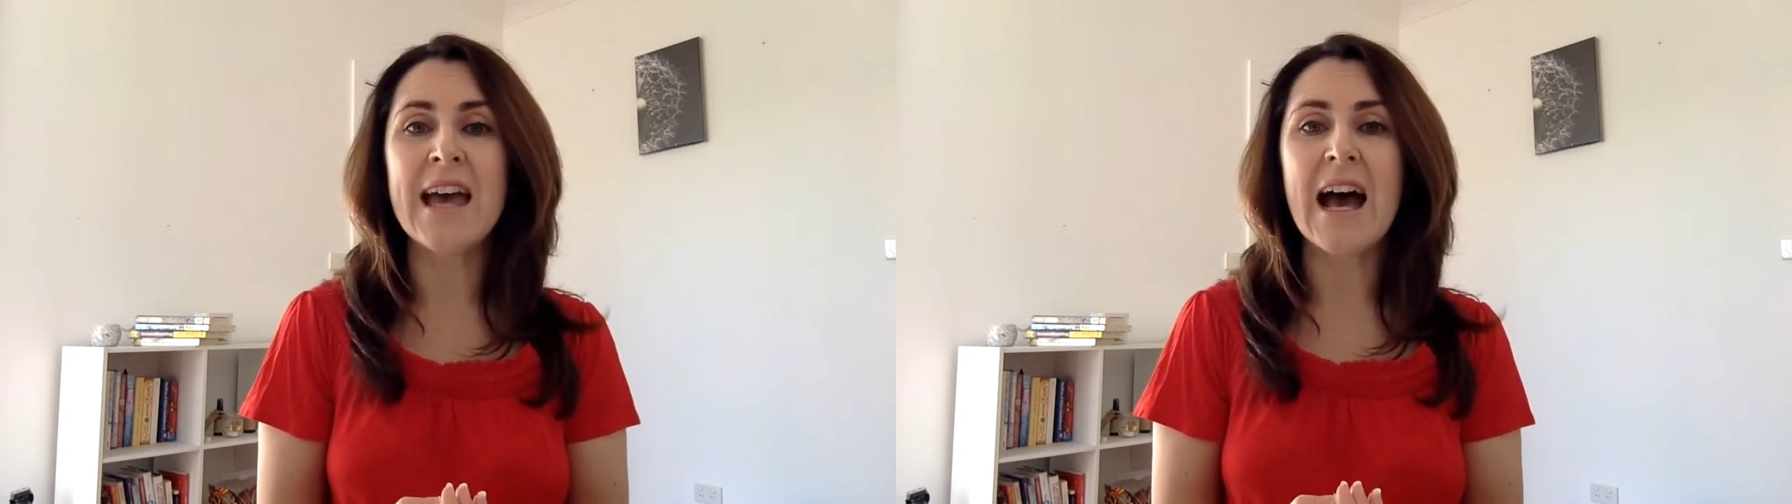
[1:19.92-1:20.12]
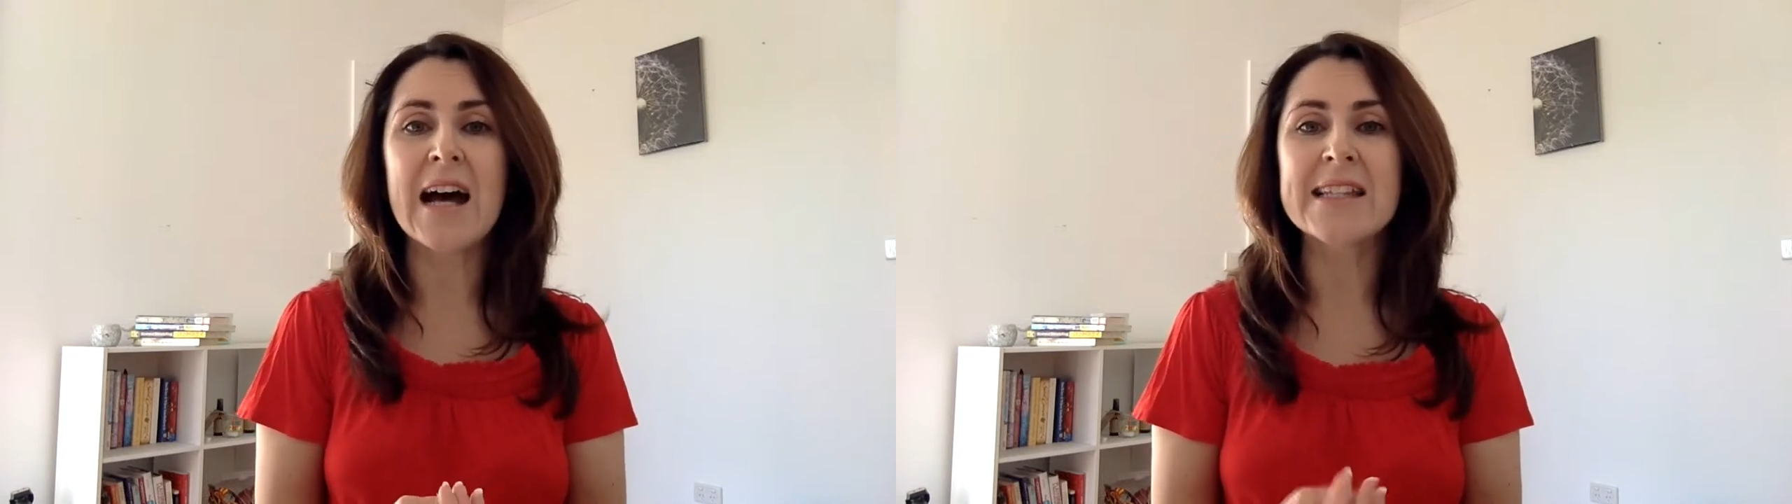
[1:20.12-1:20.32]

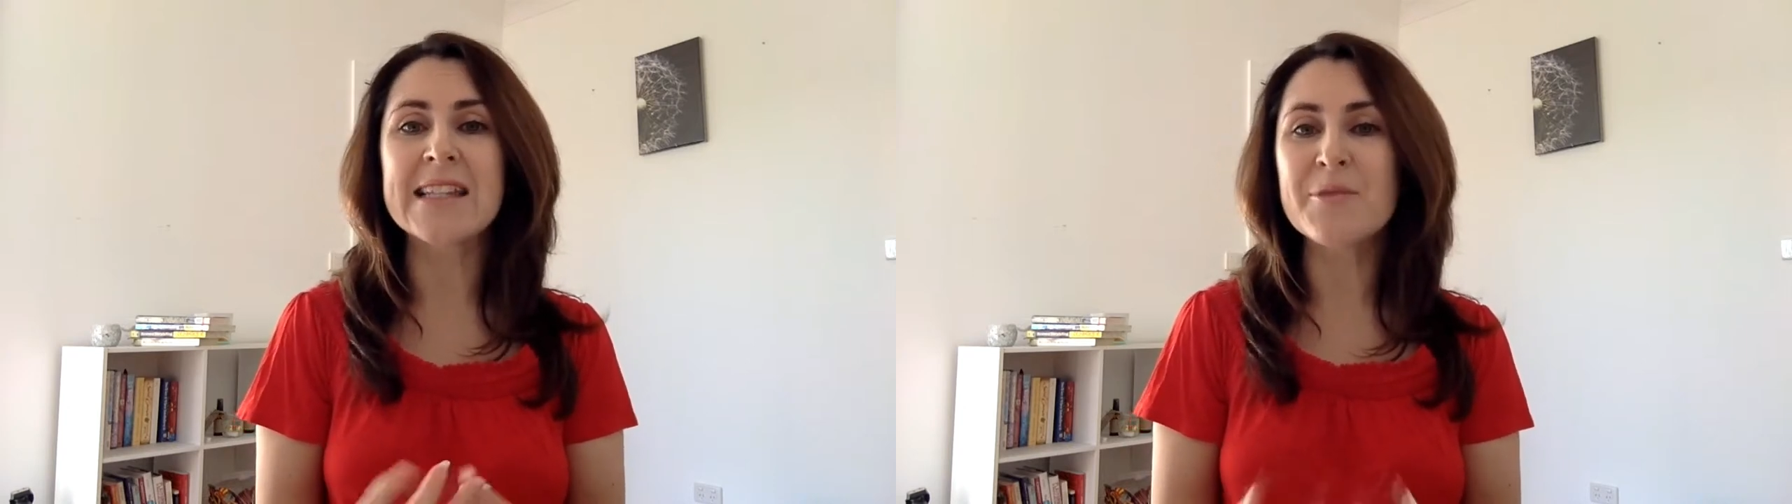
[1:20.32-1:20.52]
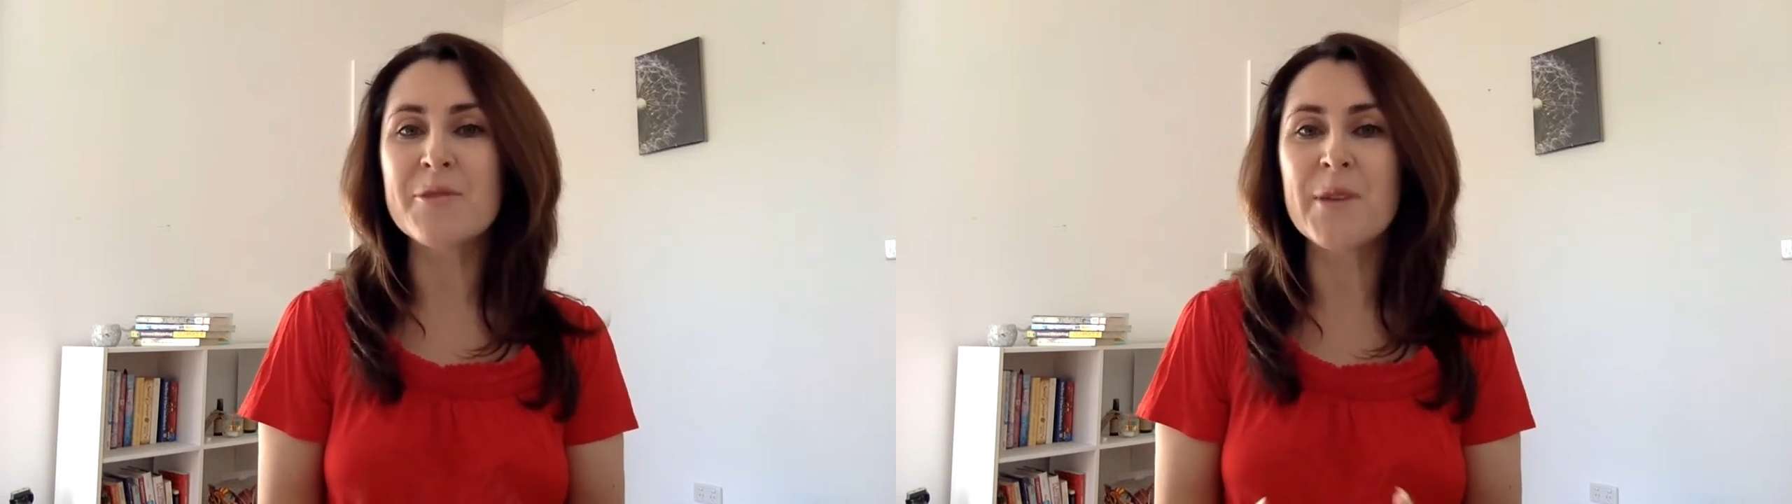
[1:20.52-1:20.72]
of some
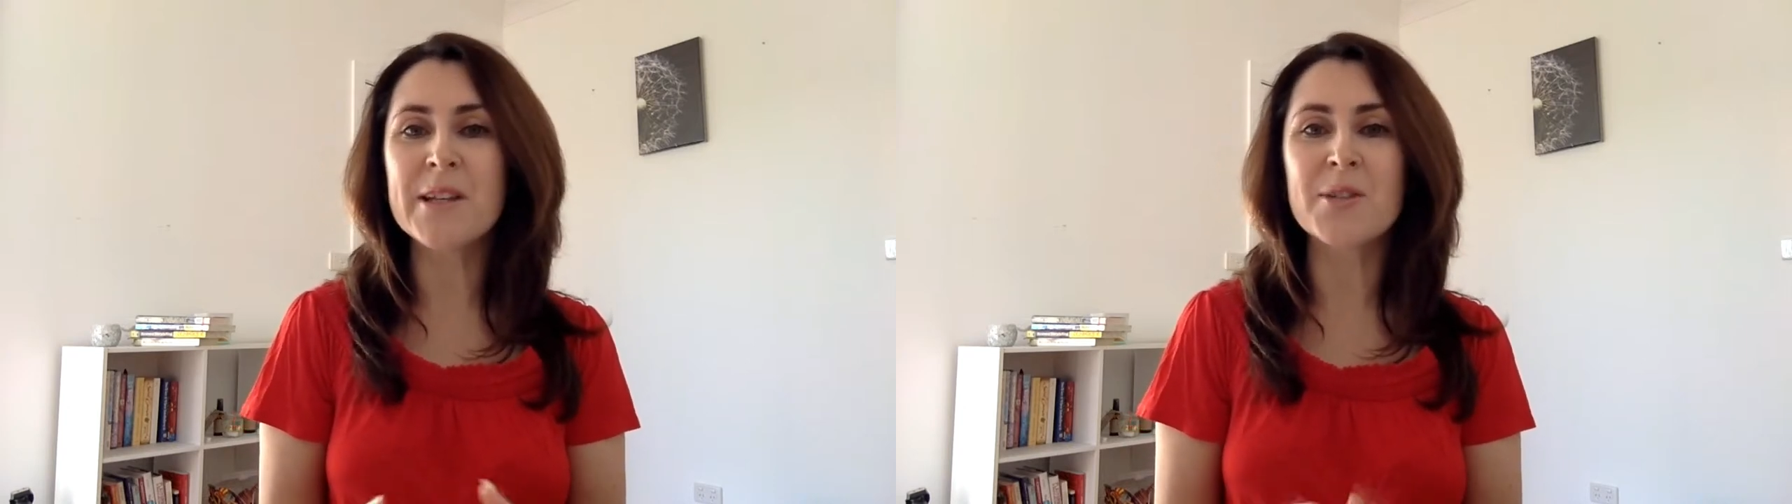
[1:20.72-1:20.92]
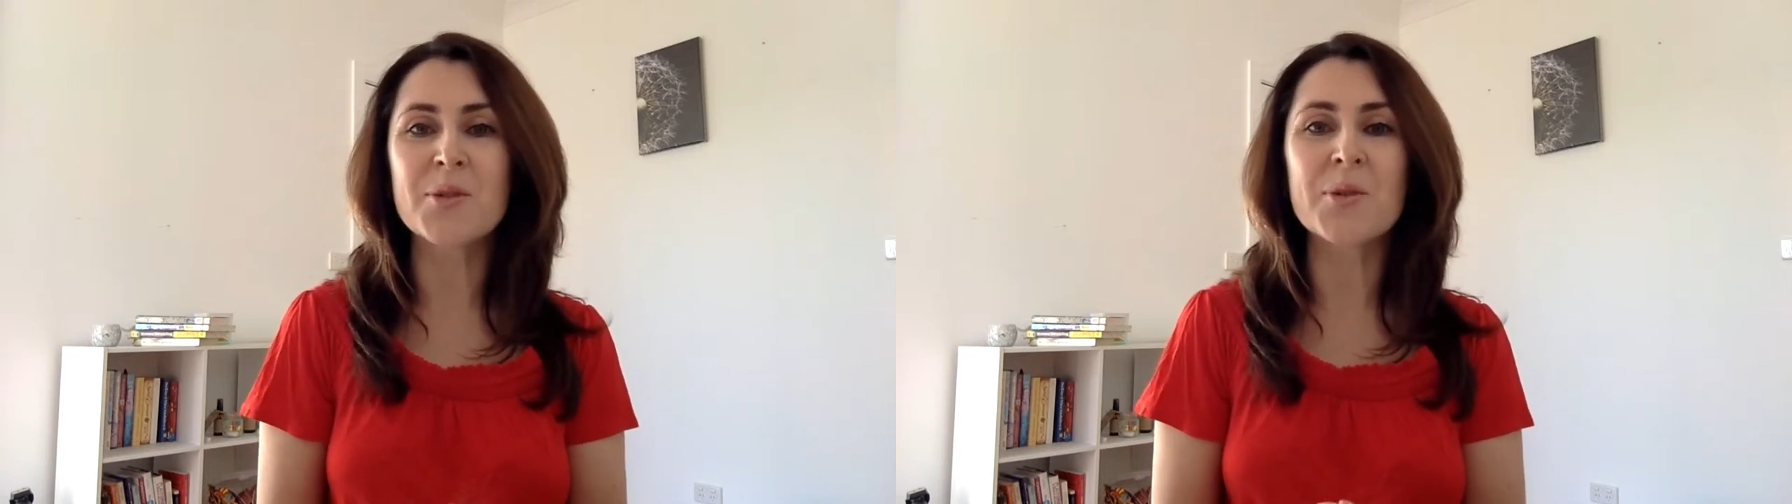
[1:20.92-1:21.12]
of my
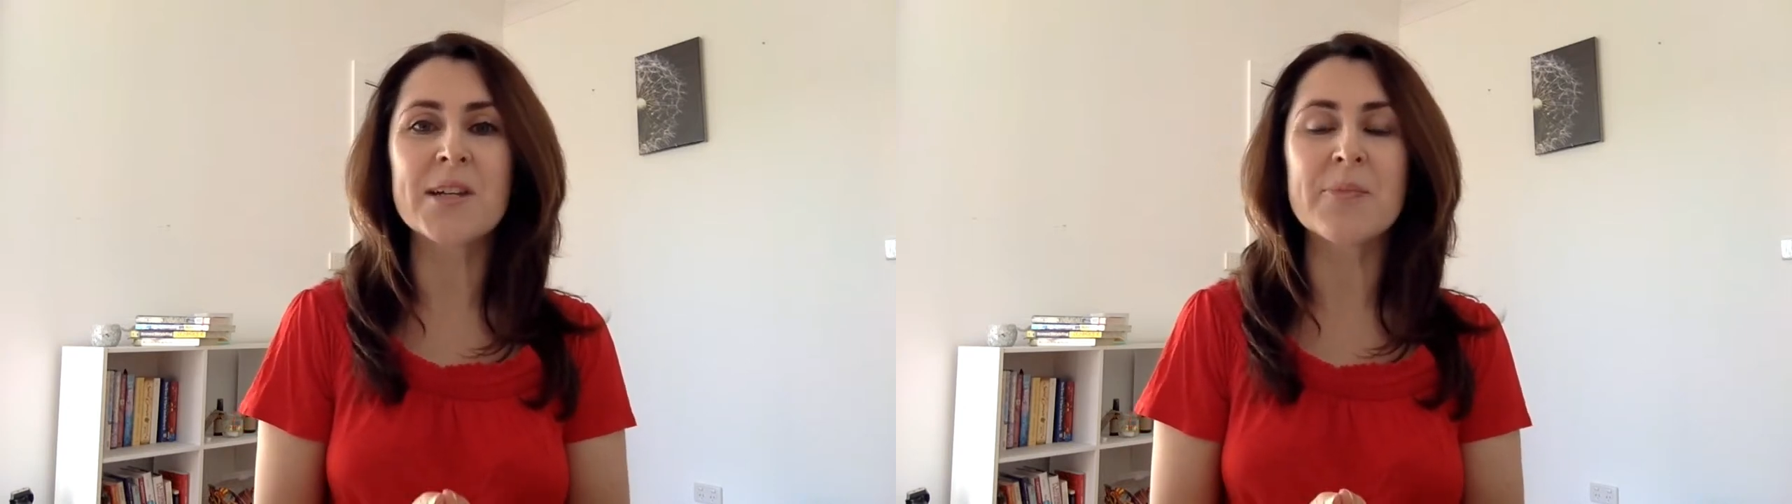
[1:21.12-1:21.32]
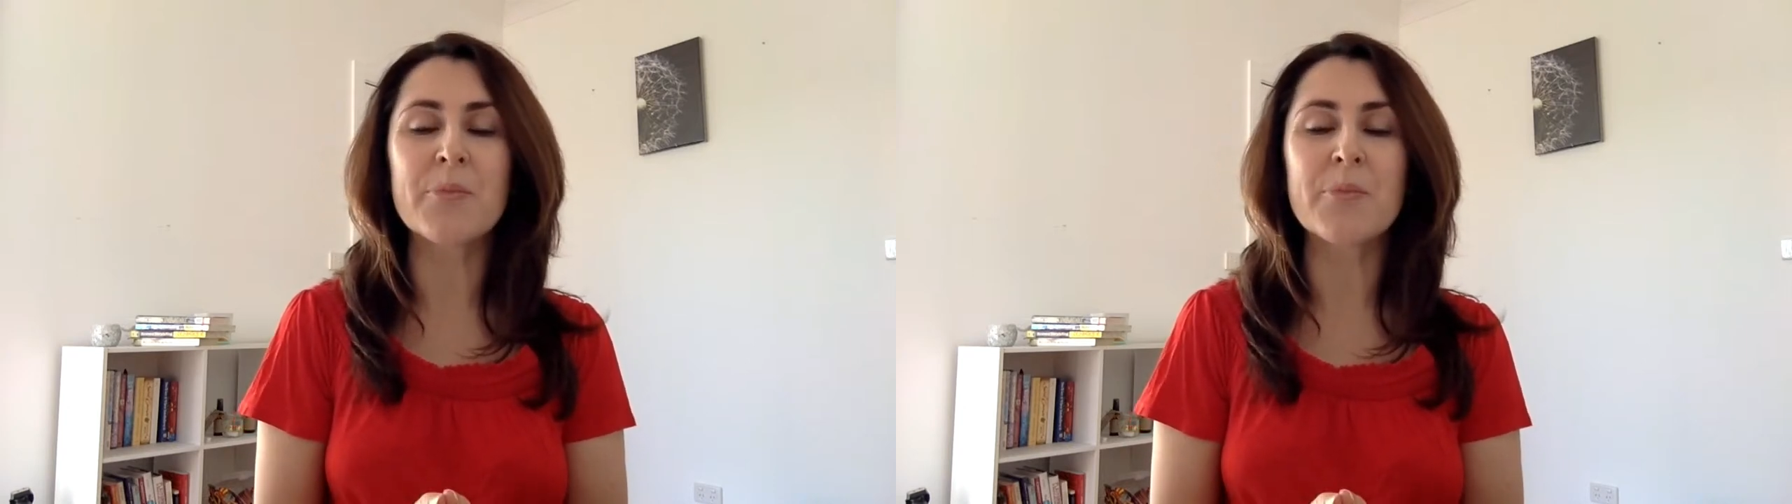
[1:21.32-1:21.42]
stories